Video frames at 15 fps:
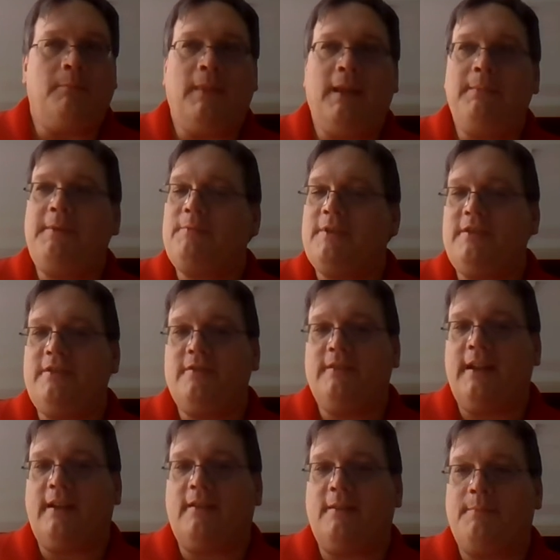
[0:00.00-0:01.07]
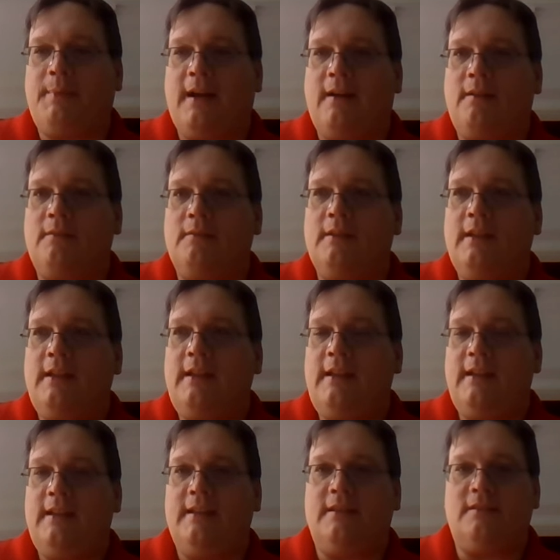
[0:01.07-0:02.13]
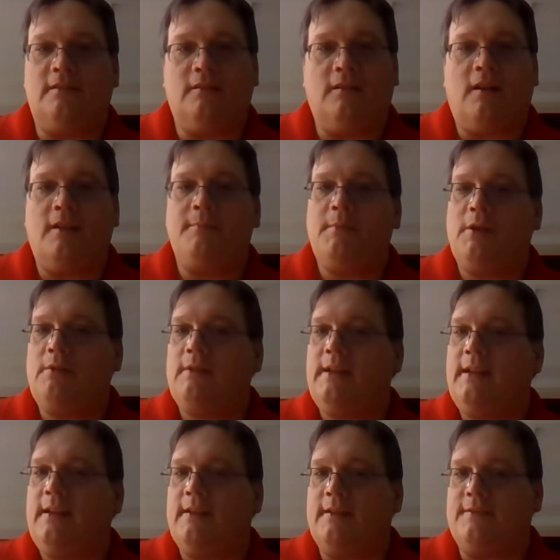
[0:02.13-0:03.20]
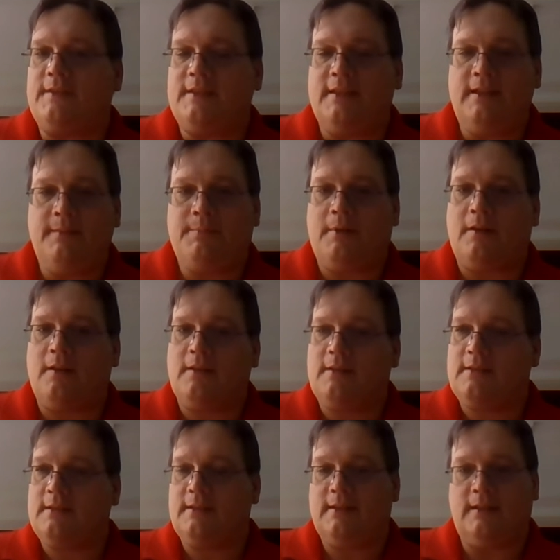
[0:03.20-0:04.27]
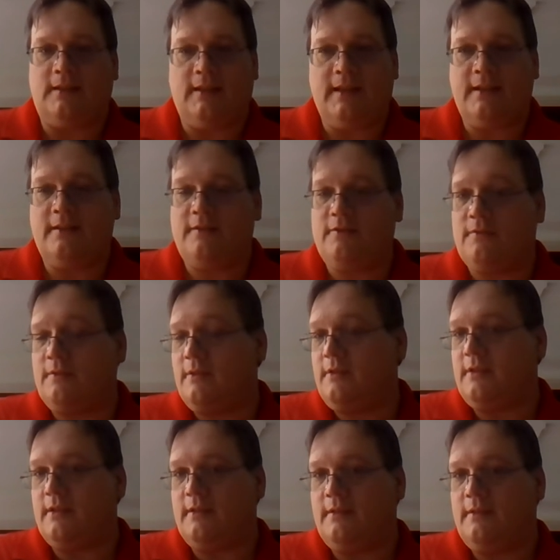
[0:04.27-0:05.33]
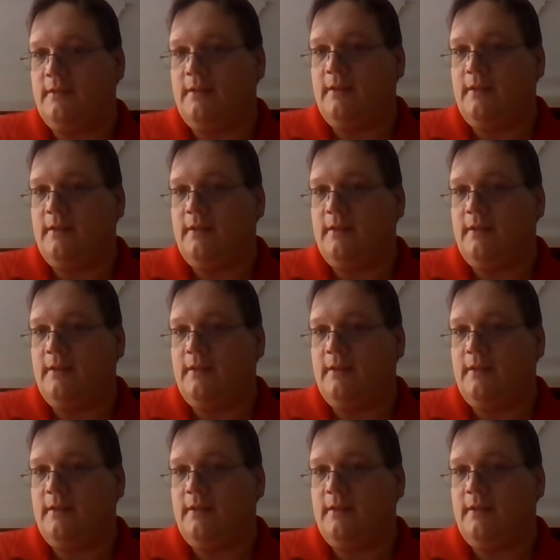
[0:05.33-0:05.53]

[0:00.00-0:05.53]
Maybe what you care about is lawn mowing of city parks in Atlanta, Georgia.